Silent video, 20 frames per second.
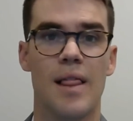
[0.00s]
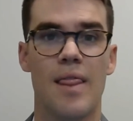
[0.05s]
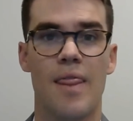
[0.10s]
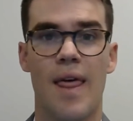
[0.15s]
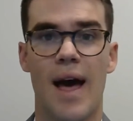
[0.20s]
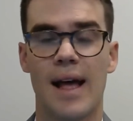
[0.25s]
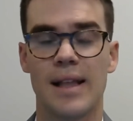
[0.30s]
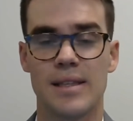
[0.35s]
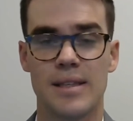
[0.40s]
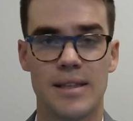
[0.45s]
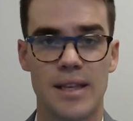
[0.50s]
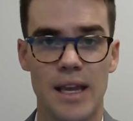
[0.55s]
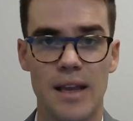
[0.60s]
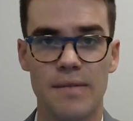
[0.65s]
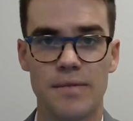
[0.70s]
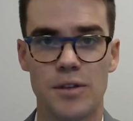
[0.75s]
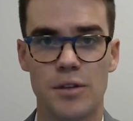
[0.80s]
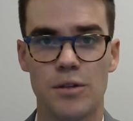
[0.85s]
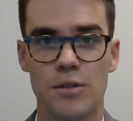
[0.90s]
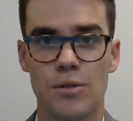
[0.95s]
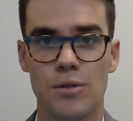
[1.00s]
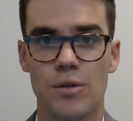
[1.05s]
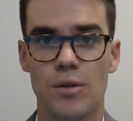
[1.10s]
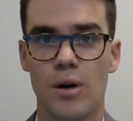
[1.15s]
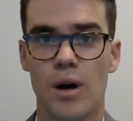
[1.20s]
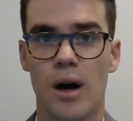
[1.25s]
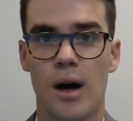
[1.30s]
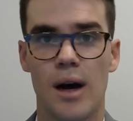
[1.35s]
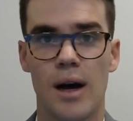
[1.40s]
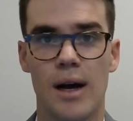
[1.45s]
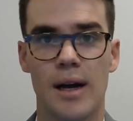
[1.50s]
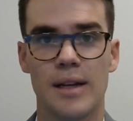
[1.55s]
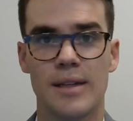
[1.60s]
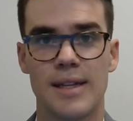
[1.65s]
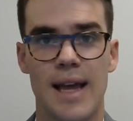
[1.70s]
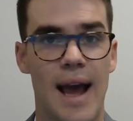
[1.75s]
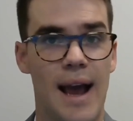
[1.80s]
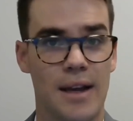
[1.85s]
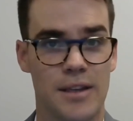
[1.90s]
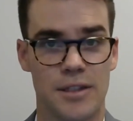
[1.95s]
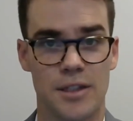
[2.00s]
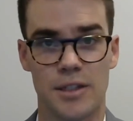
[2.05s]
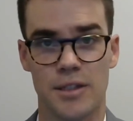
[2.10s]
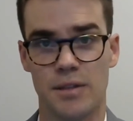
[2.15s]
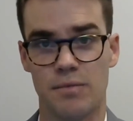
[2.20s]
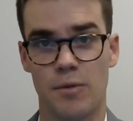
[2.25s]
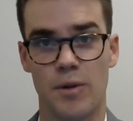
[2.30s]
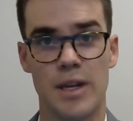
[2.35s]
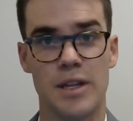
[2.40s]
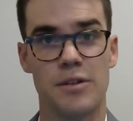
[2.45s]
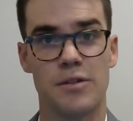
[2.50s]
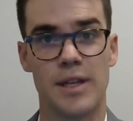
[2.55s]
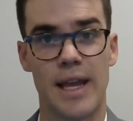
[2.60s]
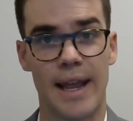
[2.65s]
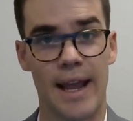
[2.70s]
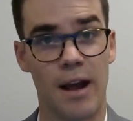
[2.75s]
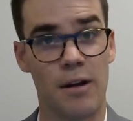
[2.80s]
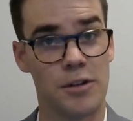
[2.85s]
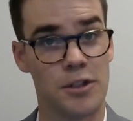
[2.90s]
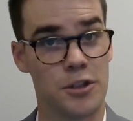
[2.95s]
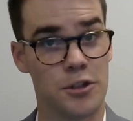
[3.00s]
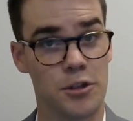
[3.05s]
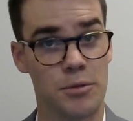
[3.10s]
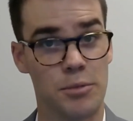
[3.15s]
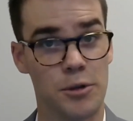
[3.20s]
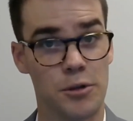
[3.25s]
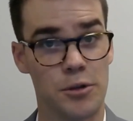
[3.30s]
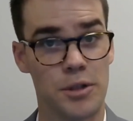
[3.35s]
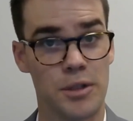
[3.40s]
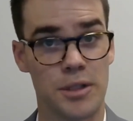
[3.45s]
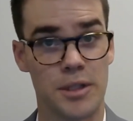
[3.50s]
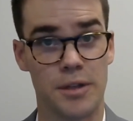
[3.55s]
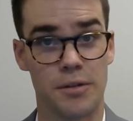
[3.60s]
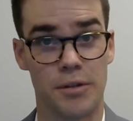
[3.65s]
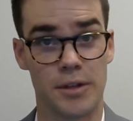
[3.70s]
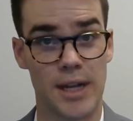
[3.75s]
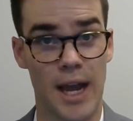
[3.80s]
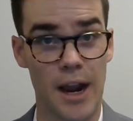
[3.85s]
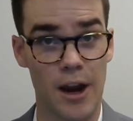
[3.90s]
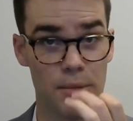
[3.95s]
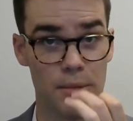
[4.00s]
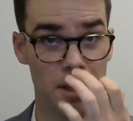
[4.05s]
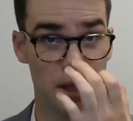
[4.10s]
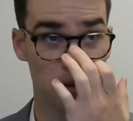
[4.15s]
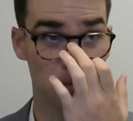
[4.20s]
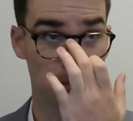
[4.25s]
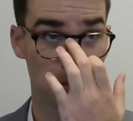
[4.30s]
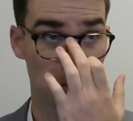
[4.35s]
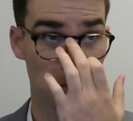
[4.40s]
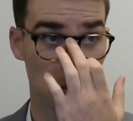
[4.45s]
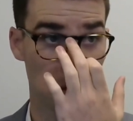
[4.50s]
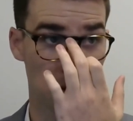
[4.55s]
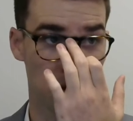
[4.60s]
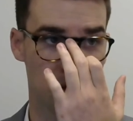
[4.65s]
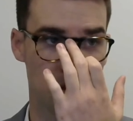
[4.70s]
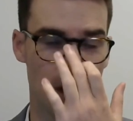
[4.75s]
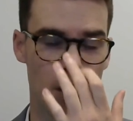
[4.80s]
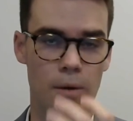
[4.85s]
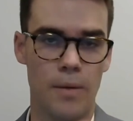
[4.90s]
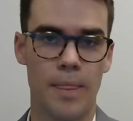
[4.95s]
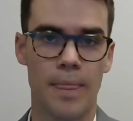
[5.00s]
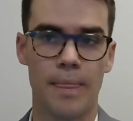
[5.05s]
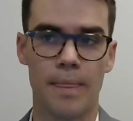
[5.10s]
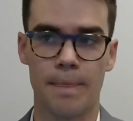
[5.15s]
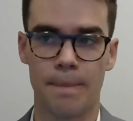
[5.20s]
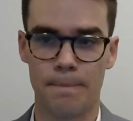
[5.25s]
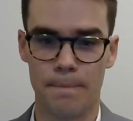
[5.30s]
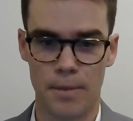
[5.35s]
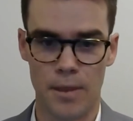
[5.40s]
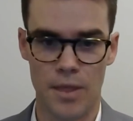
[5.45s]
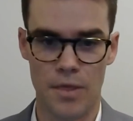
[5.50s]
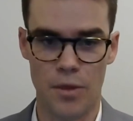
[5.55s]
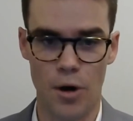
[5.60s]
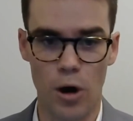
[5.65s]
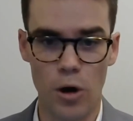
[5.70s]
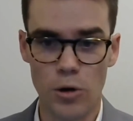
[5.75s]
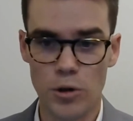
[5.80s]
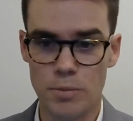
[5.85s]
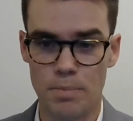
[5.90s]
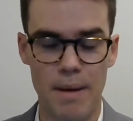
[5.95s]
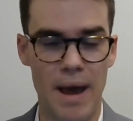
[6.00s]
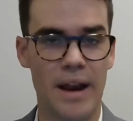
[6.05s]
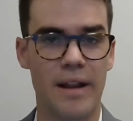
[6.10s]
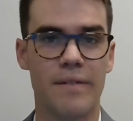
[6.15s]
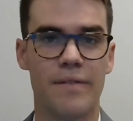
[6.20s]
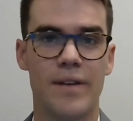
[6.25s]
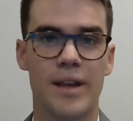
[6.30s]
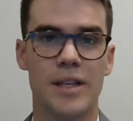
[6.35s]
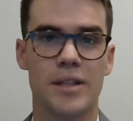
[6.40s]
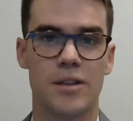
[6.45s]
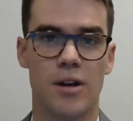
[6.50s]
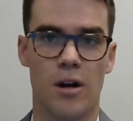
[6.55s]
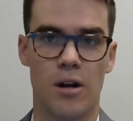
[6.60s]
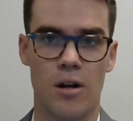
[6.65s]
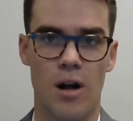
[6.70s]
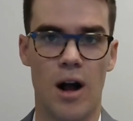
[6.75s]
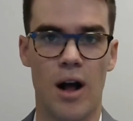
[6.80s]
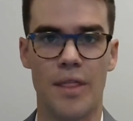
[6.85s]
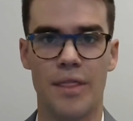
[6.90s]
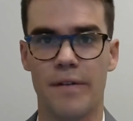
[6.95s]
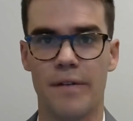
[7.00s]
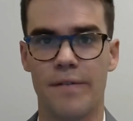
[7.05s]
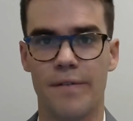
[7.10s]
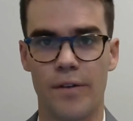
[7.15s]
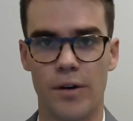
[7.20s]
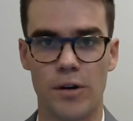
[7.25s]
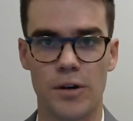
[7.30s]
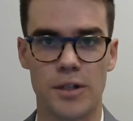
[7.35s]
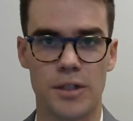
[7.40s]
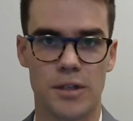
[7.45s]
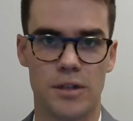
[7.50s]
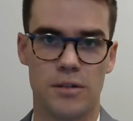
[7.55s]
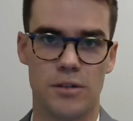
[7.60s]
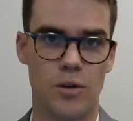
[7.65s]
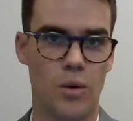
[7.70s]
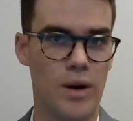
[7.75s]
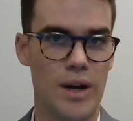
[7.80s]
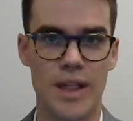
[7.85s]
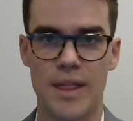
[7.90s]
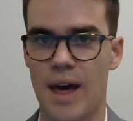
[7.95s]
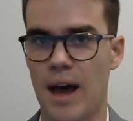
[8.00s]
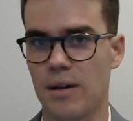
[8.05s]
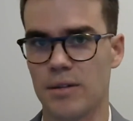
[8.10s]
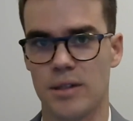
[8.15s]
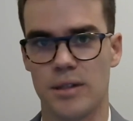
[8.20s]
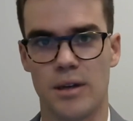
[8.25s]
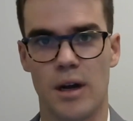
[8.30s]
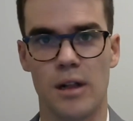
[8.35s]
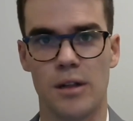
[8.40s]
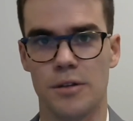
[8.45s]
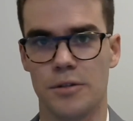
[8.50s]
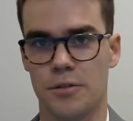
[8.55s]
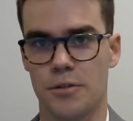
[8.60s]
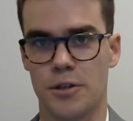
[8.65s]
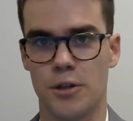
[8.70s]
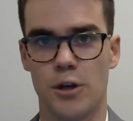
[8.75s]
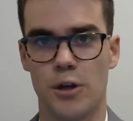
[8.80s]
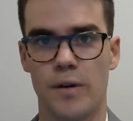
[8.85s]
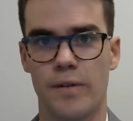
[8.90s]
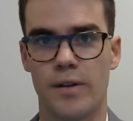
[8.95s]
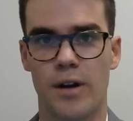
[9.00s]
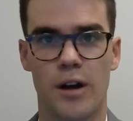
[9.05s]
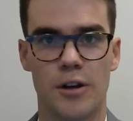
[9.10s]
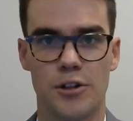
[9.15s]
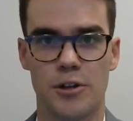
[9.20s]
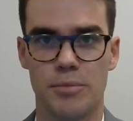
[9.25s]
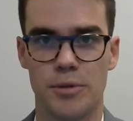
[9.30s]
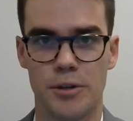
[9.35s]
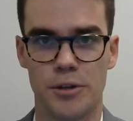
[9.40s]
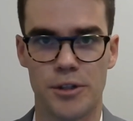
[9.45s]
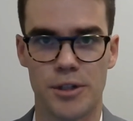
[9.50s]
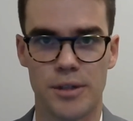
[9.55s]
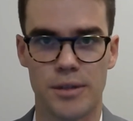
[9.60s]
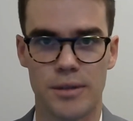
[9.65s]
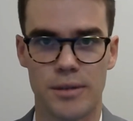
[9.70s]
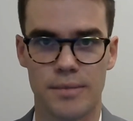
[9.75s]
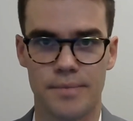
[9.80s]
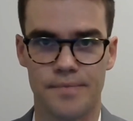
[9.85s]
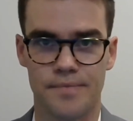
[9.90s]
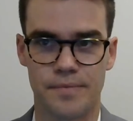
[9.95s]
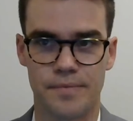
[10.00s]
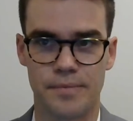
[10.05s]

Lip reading: That saves you on taxes when you take out distributions in retirement. So those benefits are on the first $20,000 or so of contributions.